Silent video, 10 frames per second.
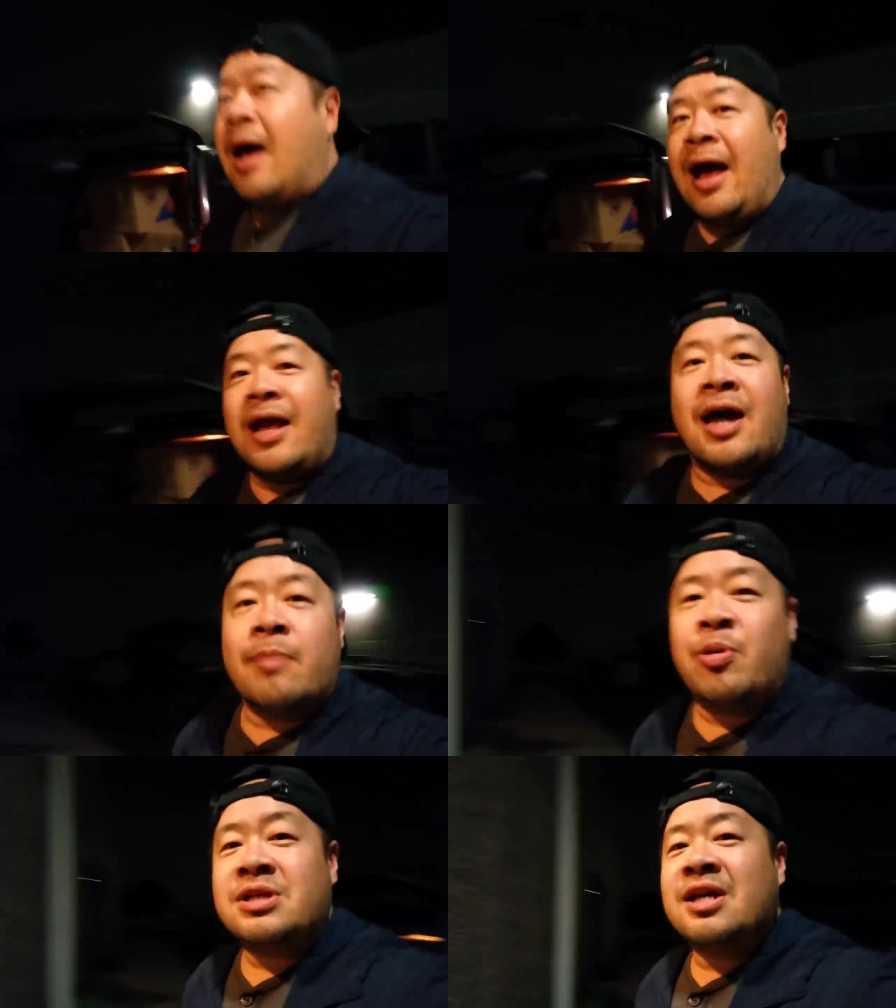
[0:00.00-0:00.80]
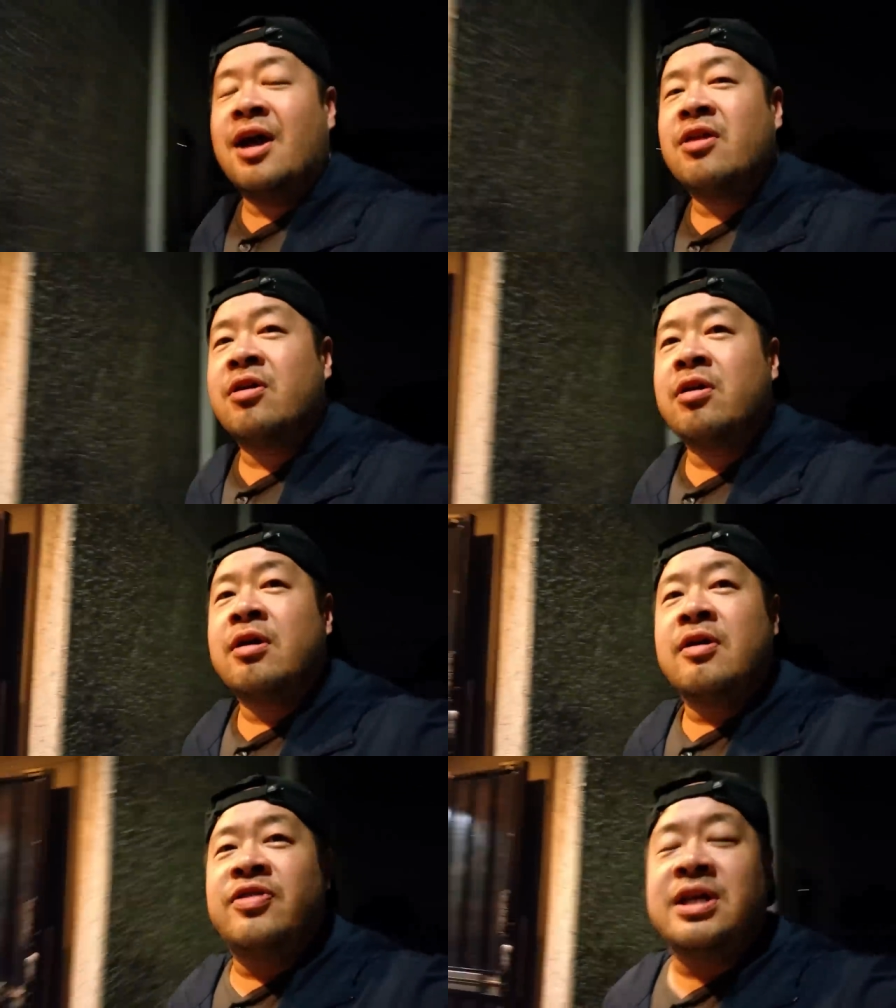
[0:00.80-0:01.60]
I gotta put together
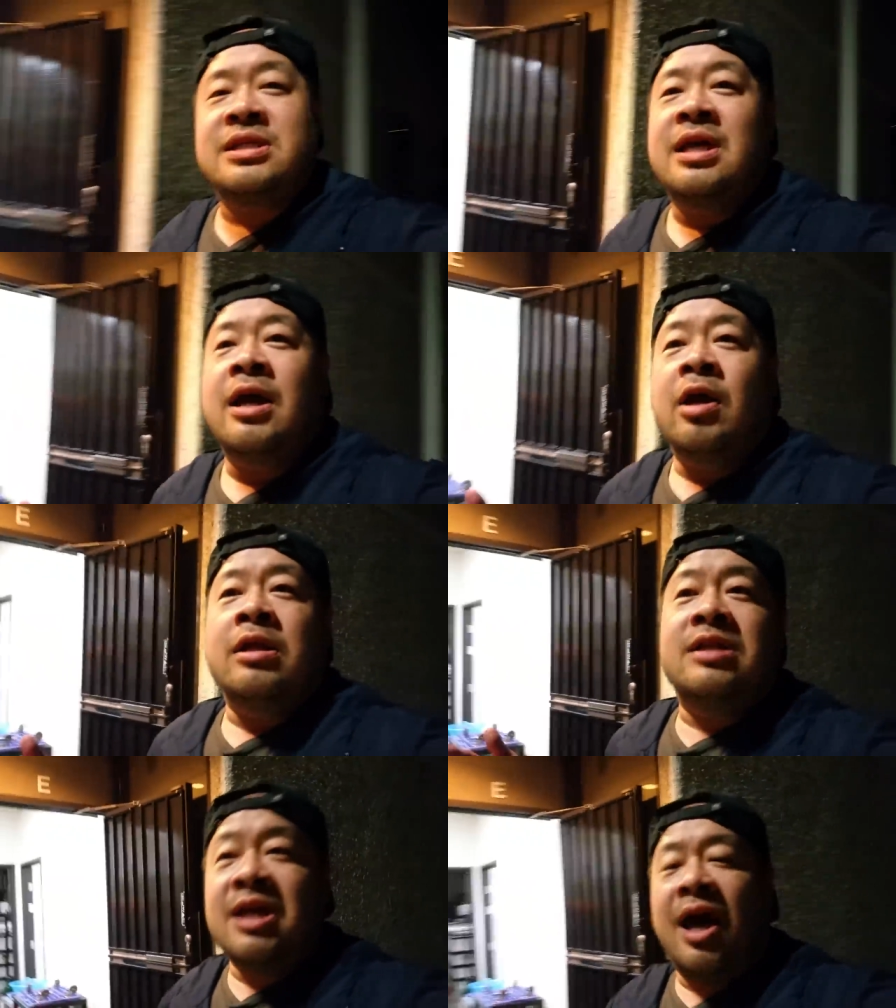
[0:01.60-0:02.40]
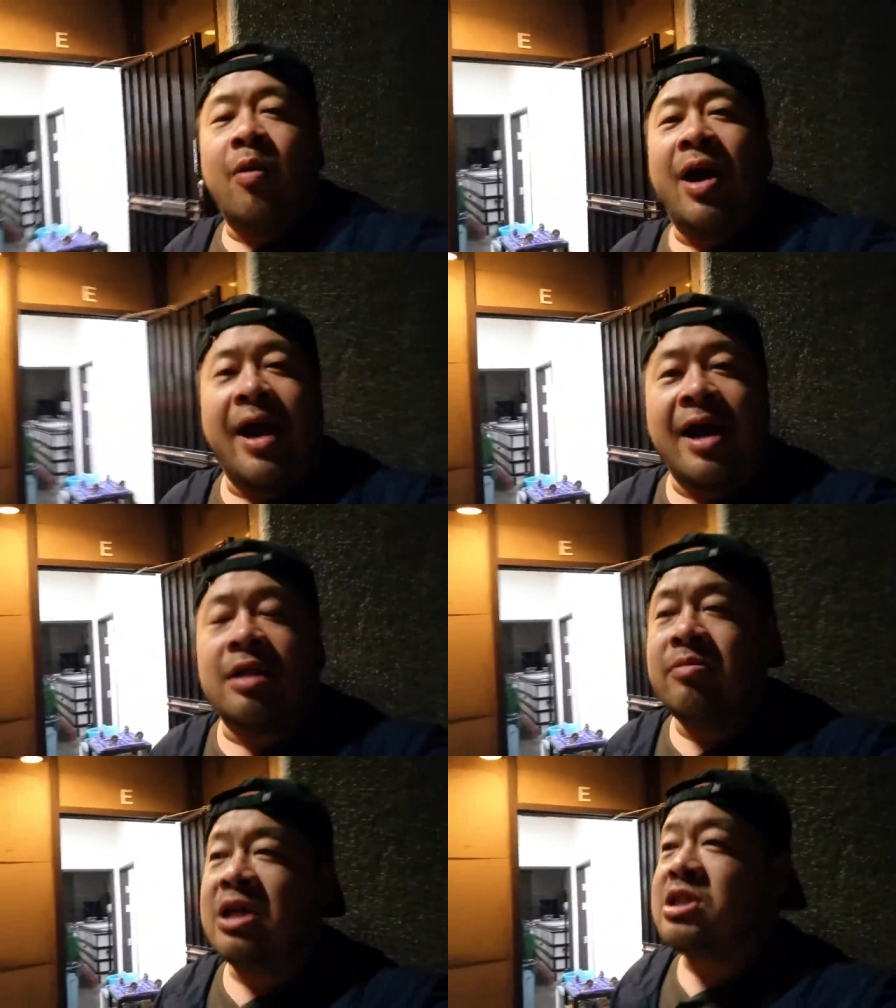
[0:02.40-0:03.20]
this DIY
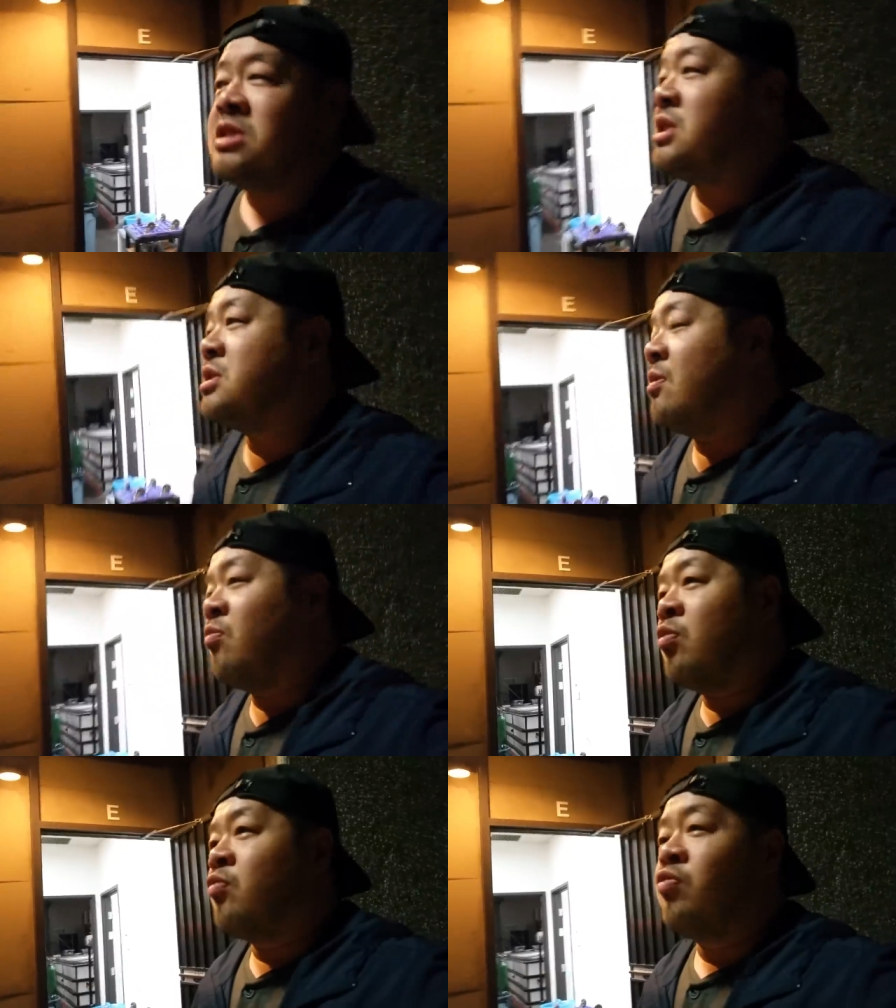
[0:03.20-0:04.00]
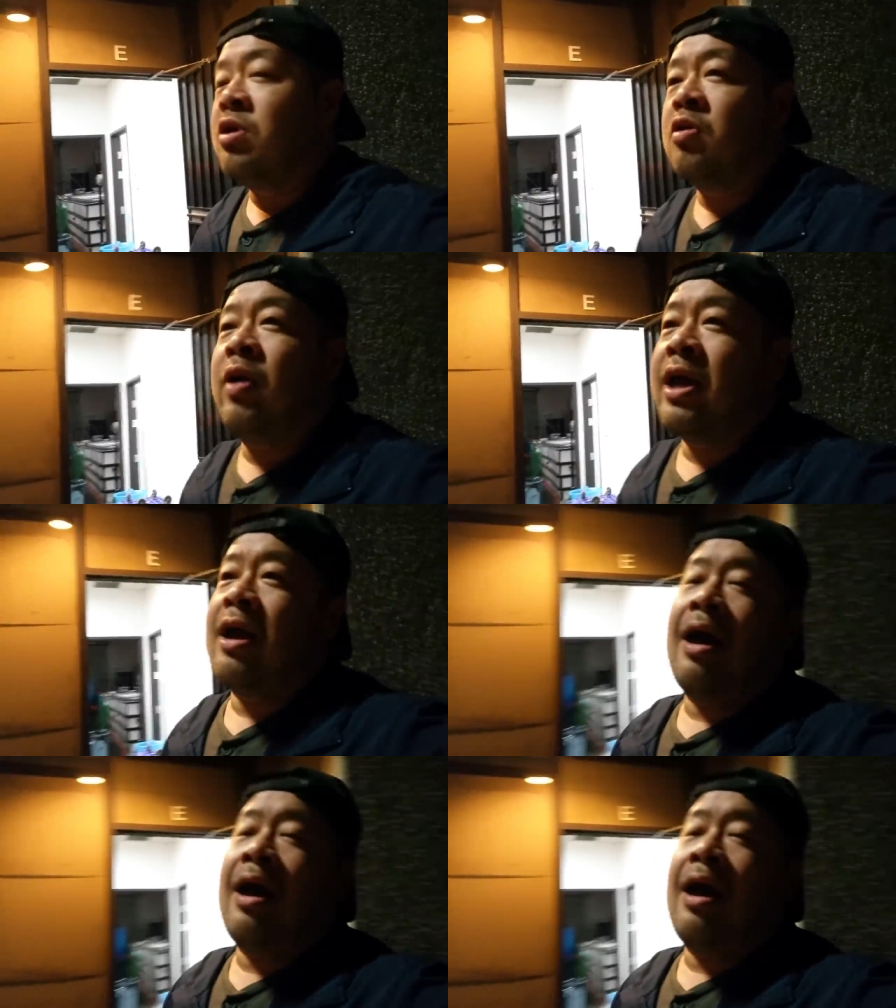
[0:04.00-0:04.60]
acclimation system real quick.